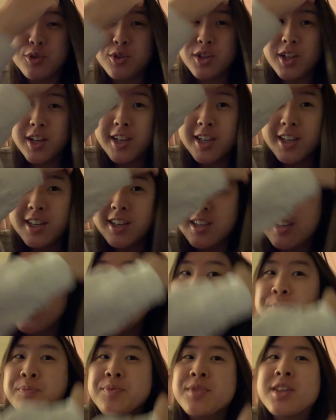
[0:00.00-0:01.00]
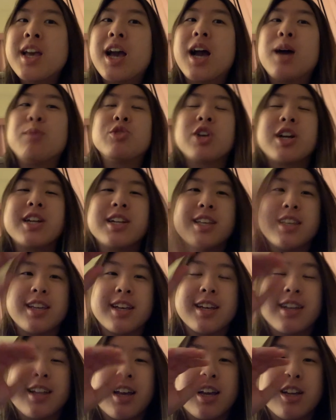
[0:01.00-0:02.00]
Like, I'm trying to
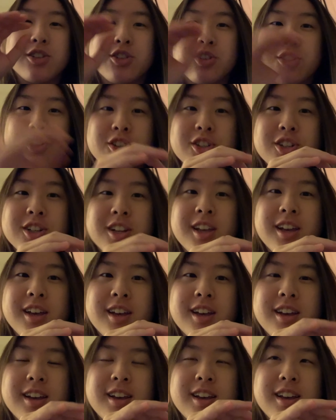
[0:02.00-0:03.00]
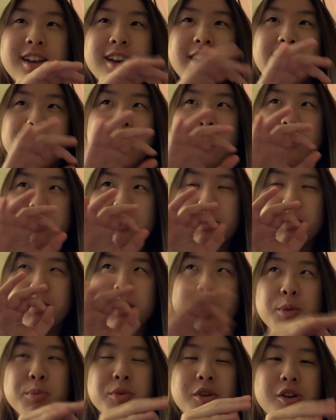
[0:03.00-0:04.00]
get as good at
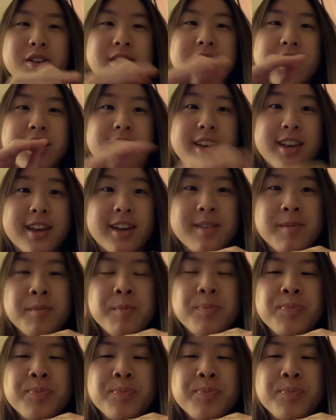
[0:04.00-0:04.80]
Premiere Pro as I can,